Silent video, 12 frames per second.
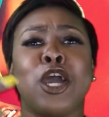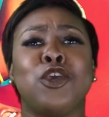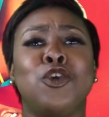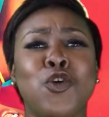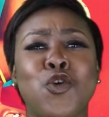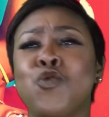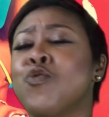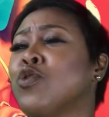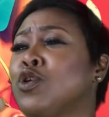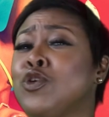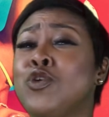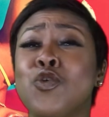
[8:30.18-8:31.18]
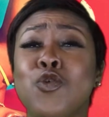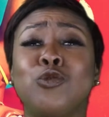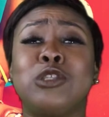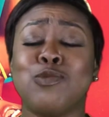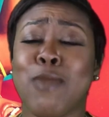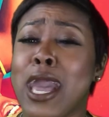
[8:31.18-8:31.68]

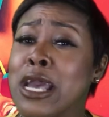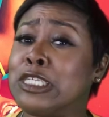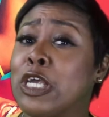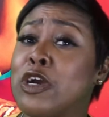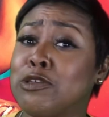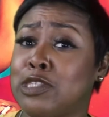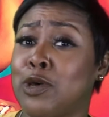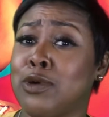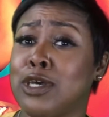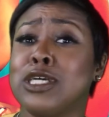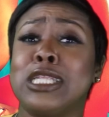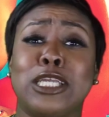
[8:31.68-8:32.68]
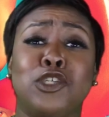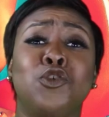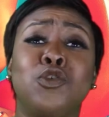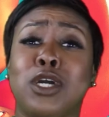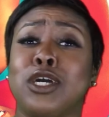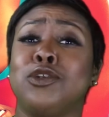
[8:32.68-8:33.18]
You smashed her so good that
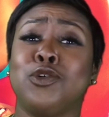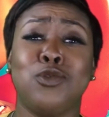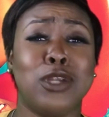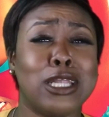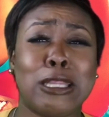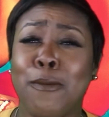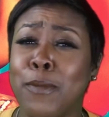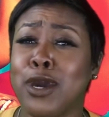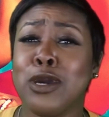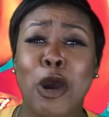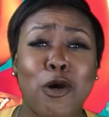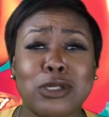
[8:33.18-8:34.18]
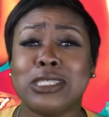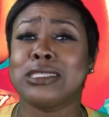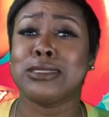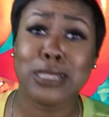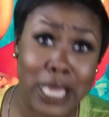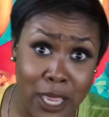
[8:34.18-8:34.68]
you couldn't do nothing but go to
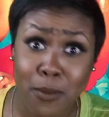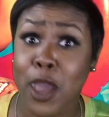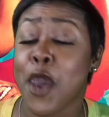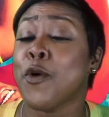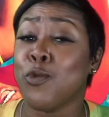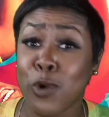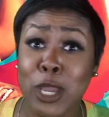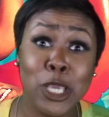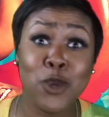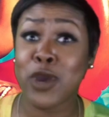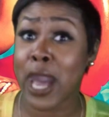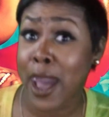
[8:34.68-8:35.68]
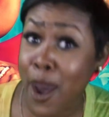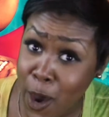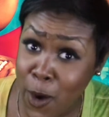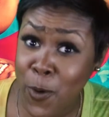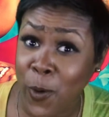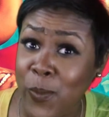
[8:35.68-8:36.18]
sleep when you got
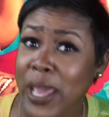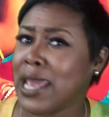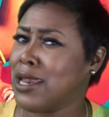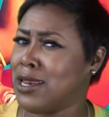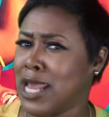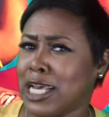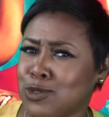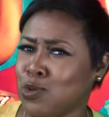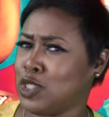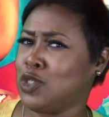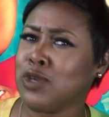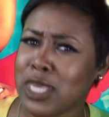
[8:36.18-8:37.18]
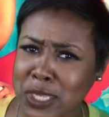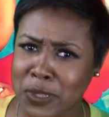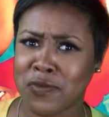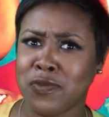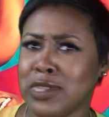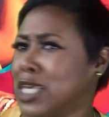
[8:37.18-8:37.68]
home. And then that's what you
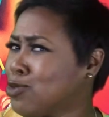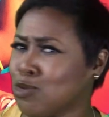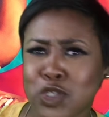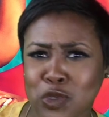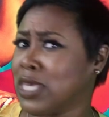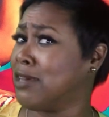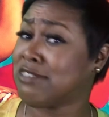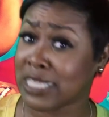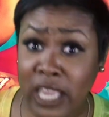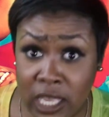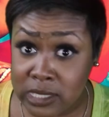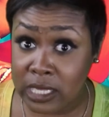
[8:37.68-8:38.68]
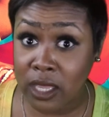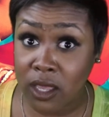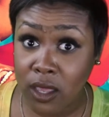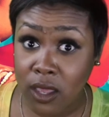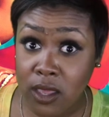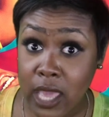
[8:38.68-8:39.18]
give to Issa?
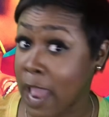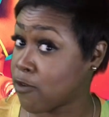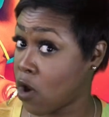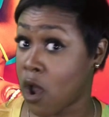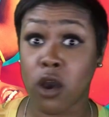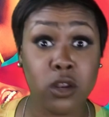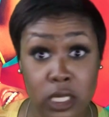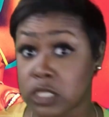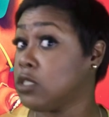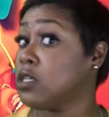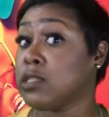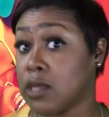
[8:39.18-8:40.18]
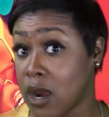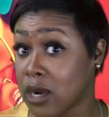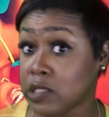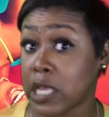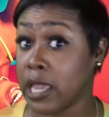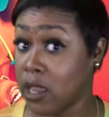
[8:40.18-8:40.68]
After all these years and
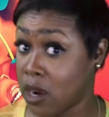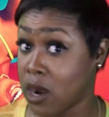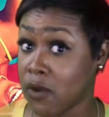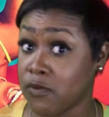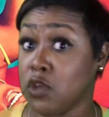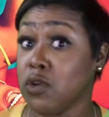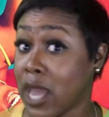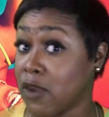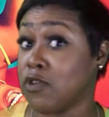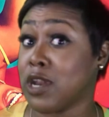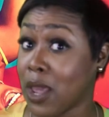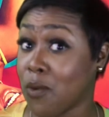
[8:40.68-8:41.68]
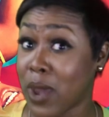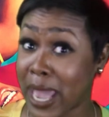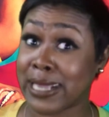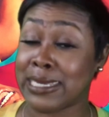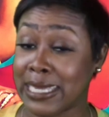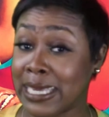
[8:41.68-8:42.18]
her taking care of you, you gave her that
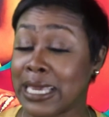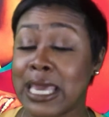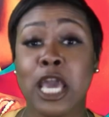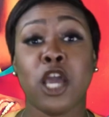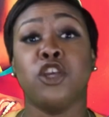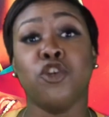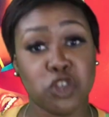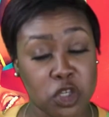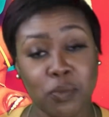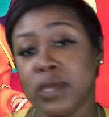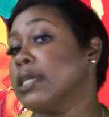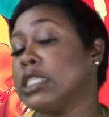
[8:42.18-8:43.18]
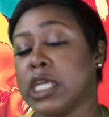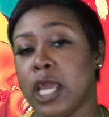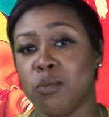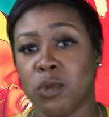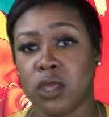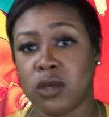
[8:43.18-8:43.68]
whack dick? You should be
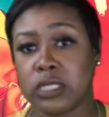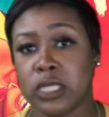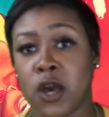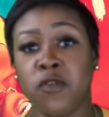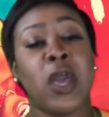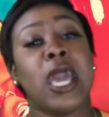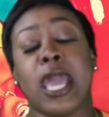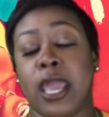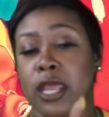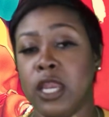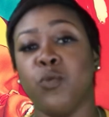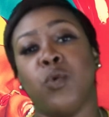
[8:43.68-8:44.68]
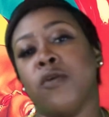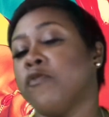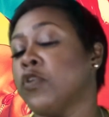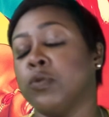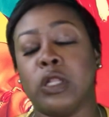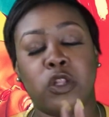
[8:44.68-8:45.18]
ashamed of yourself. And anyone
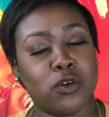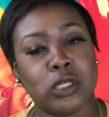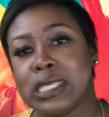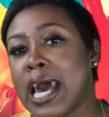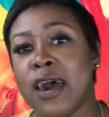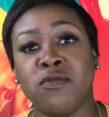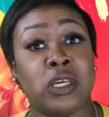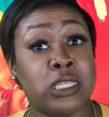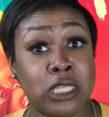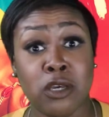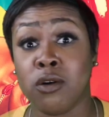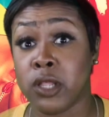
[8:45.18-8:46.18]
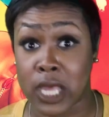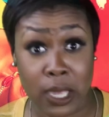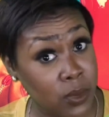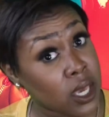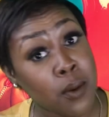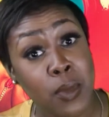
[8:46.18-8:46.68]
from the Lawrence Hive that's still
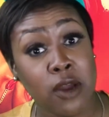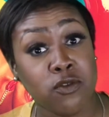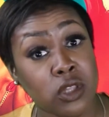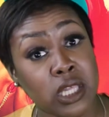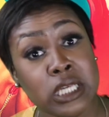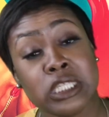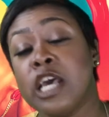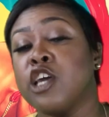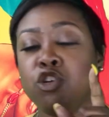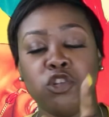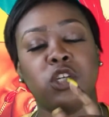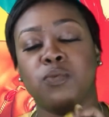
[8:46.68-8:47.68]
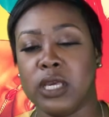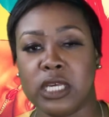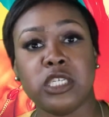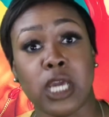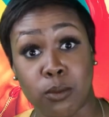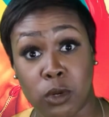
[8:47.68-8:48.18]
claiming him after this, you should be
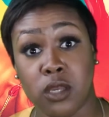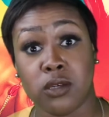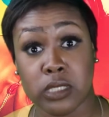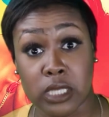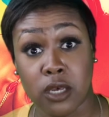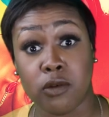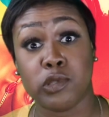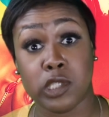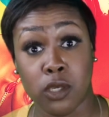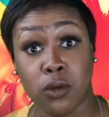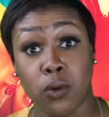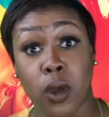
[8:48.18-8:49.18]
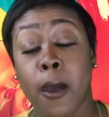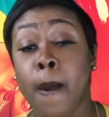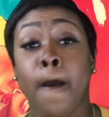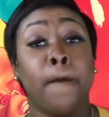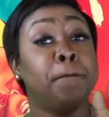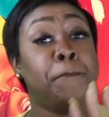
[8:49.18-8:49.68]
ashamed of yourselves too.
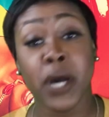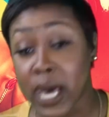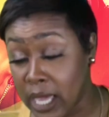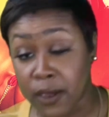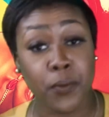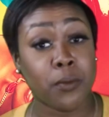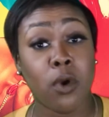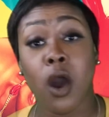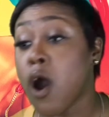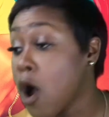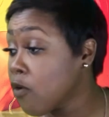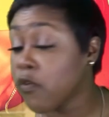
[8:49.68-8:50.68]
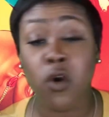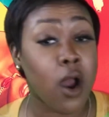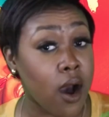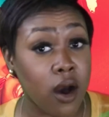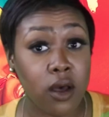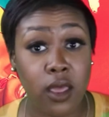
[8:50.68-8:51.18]
But
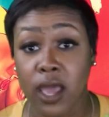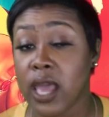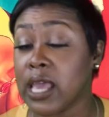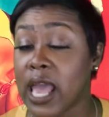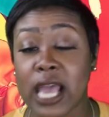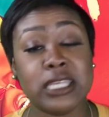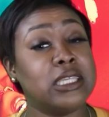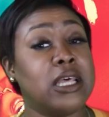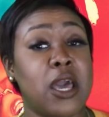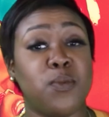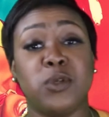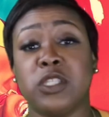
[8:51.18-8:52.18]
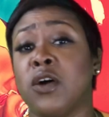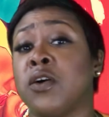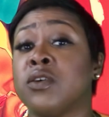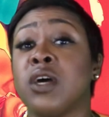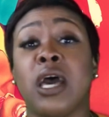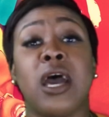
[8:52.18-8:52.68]
overall, excellent
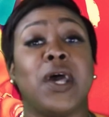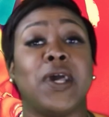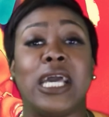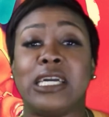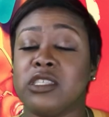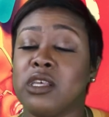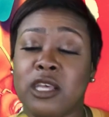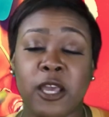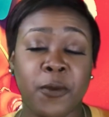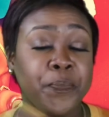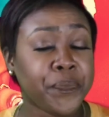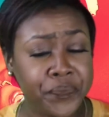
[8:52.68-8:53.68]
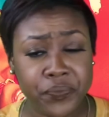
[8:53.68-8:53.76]
episode. Excellent